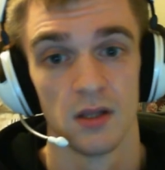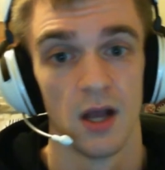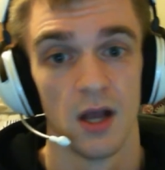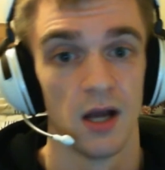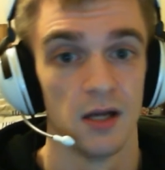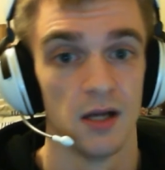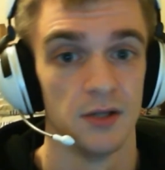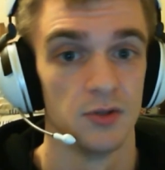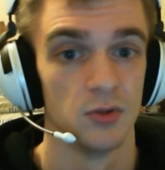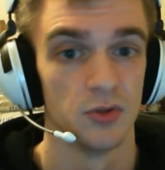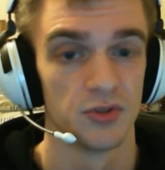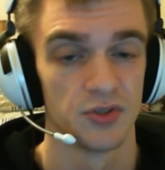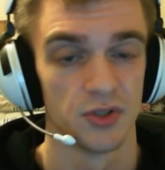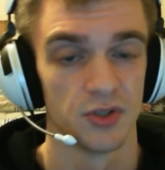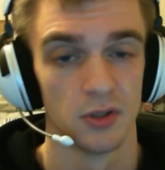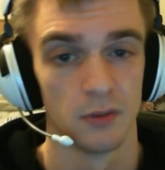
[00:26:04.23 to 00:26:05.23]
and
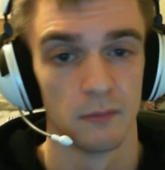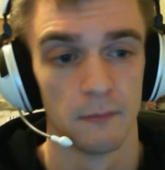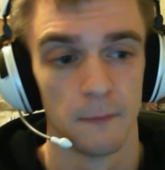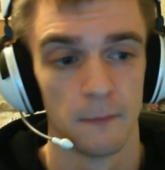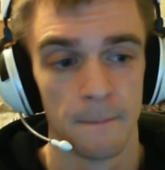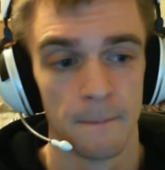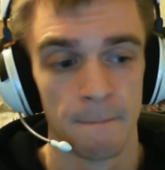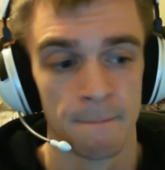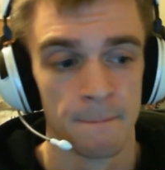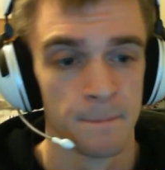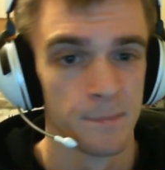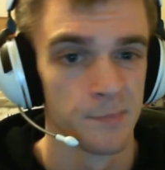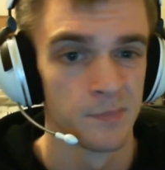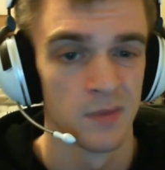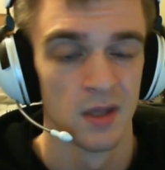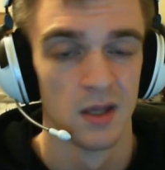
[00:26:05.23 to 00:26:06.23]
also
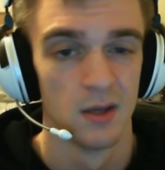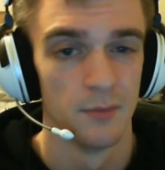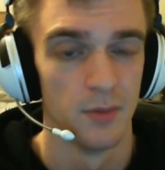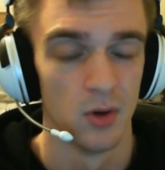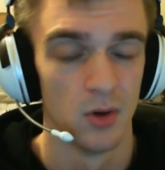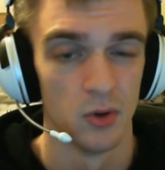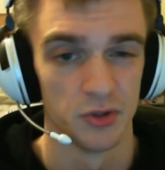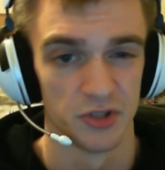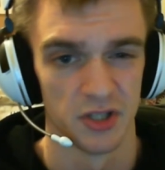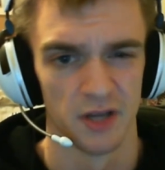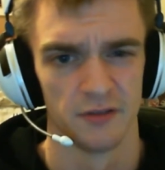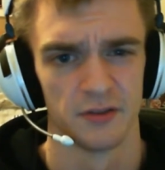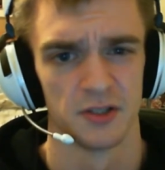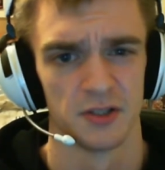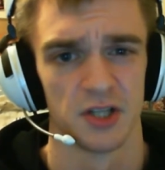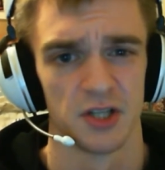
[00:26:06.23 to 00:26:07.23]
you have a
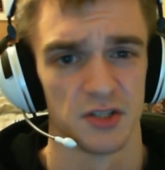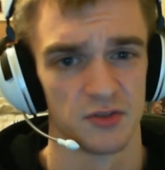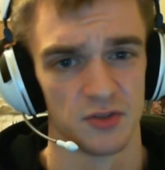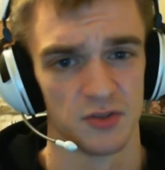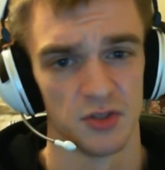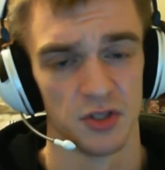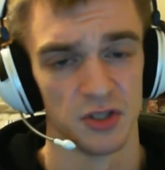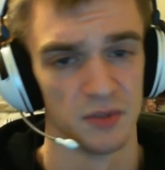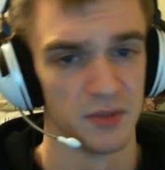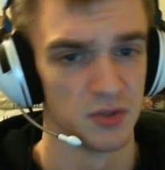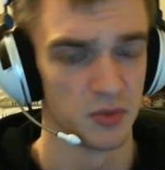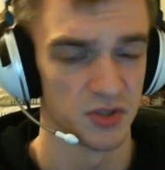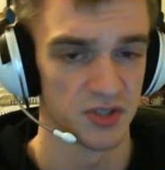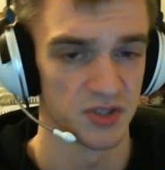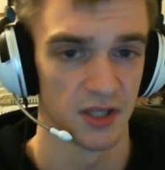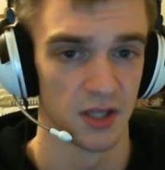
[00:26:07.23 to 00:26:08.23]
chance of turning them into a
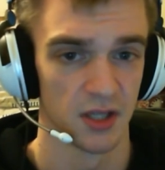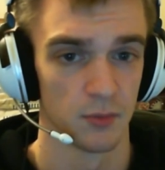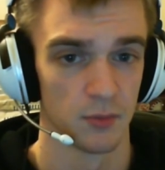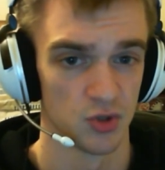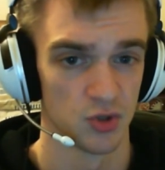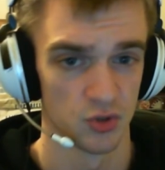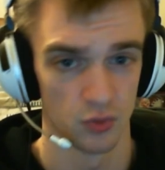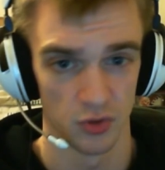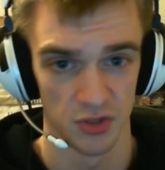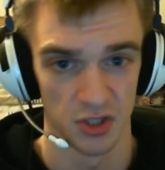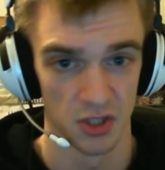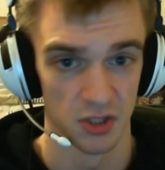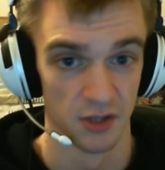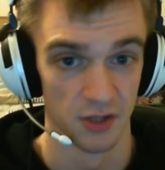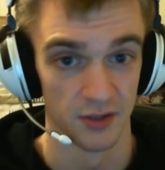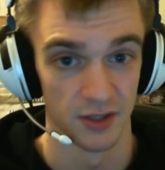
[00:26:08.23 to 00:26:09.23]
psychic monstrosity
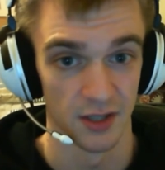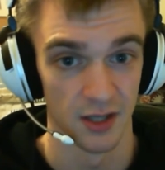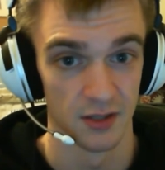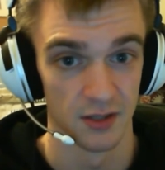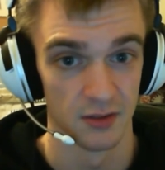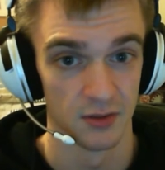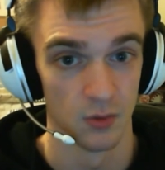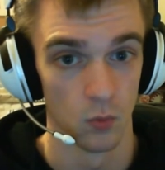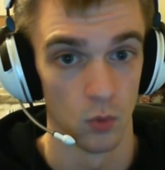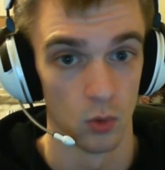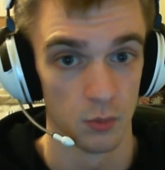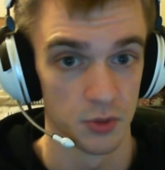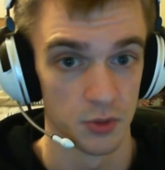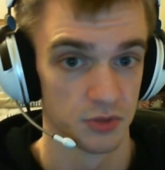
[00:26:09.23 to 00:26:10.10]
if they get the warp